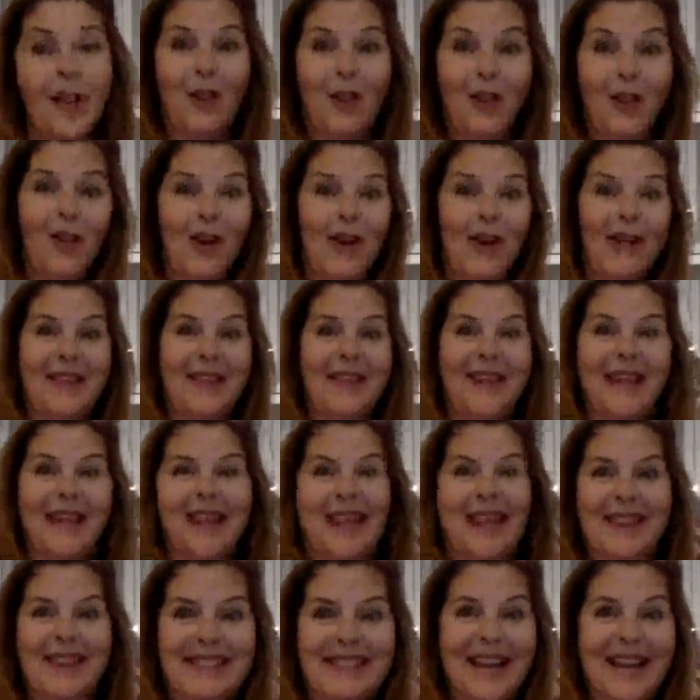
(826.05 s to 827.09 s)
Look,
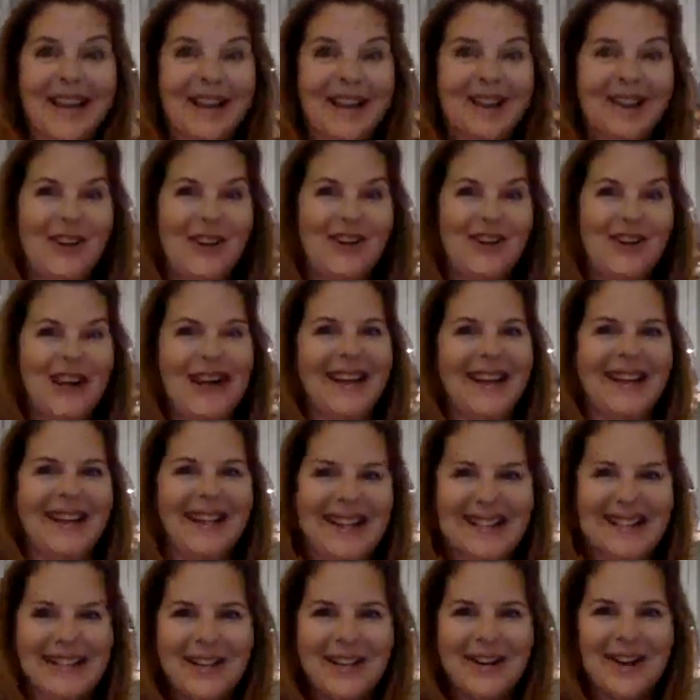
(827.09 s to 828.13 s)
the technical guy,
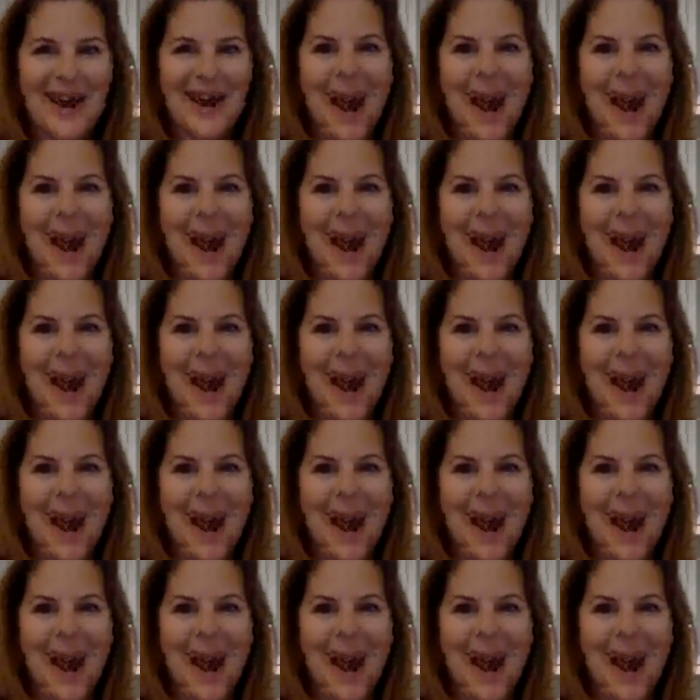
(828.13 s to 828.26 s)
he's here